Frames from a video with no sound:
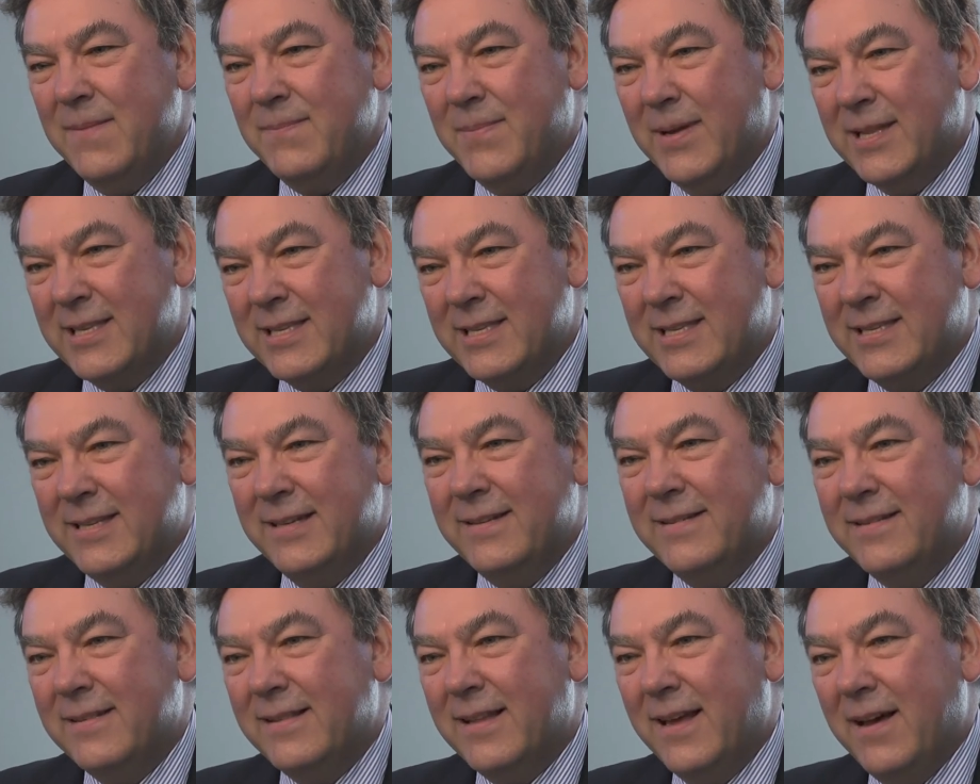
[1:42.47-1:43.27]
but
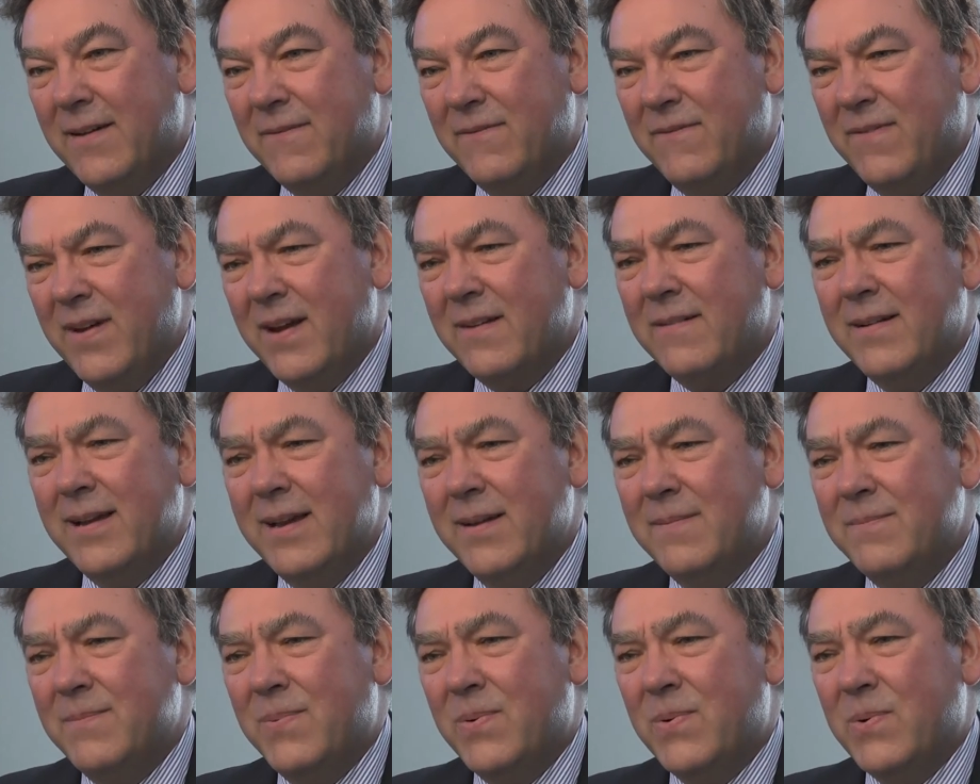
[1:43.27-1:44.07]
still are
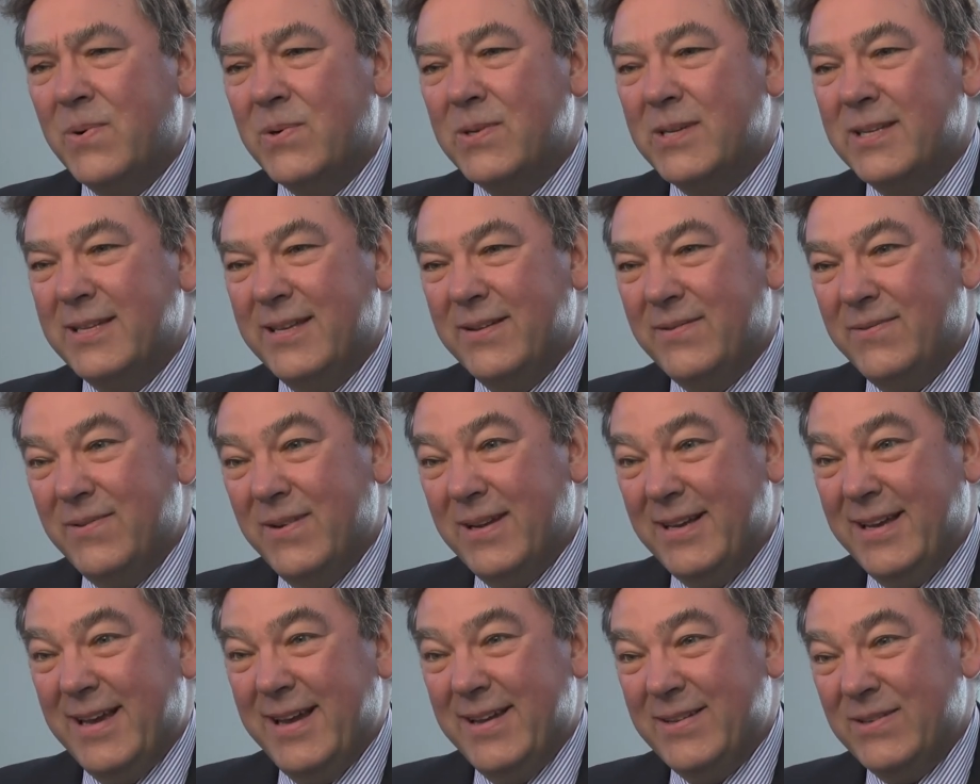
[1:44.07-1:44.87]
very important if
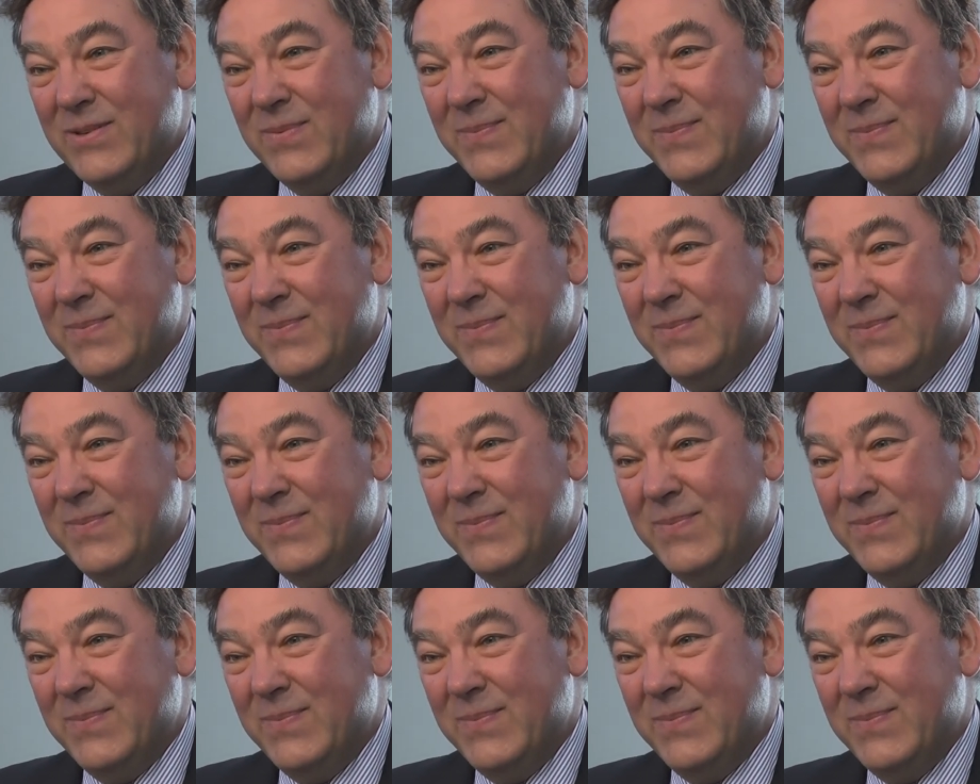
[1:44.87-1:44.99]
we're going